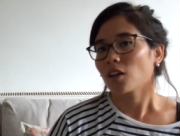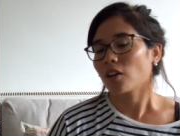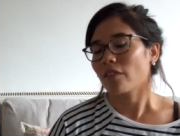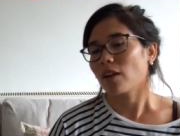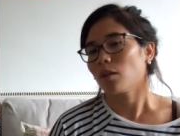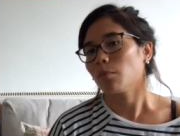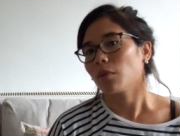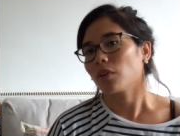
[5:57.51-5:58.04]

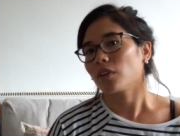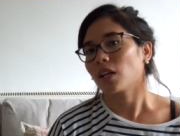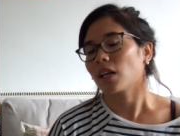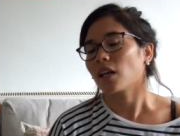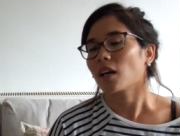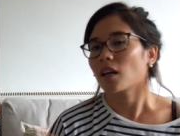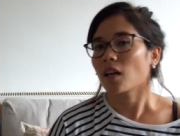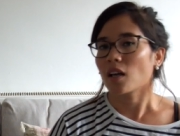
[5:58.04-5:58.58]
covalent
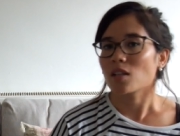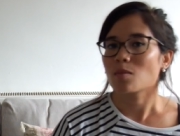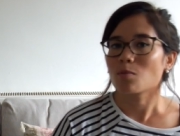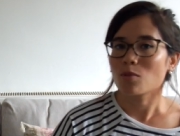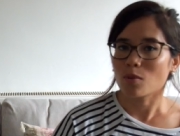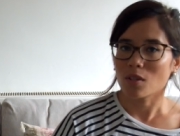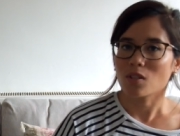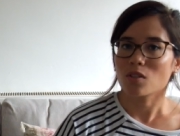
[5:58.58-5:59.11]
bonding occurs
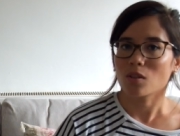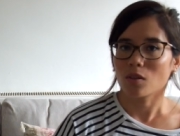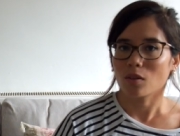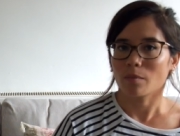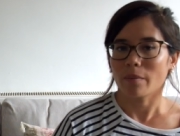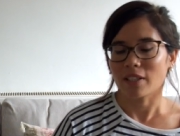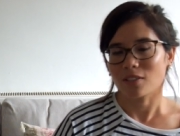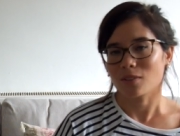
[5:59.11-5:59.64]
between two
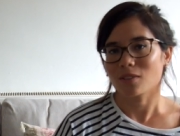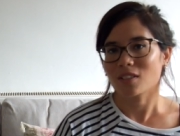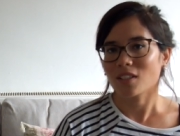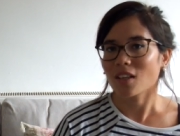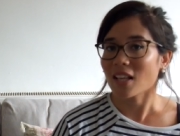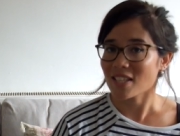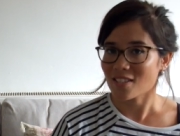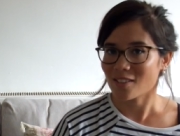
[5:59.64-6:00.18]
non-metals.
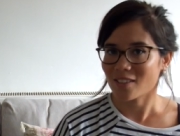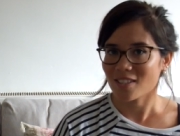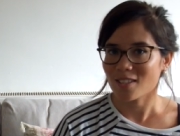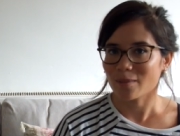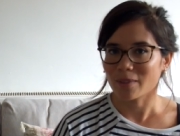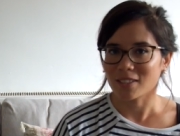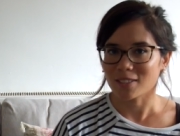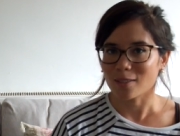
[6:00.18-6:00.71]
So let's look at
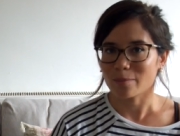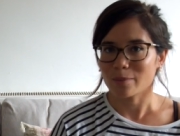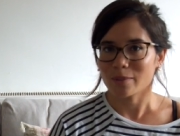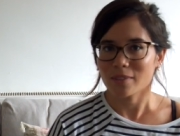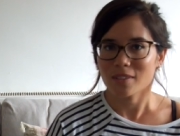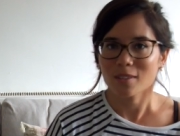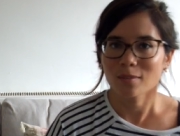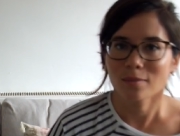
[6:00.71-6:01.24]
some
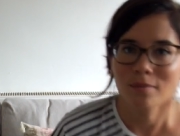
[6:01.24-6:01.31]
examples.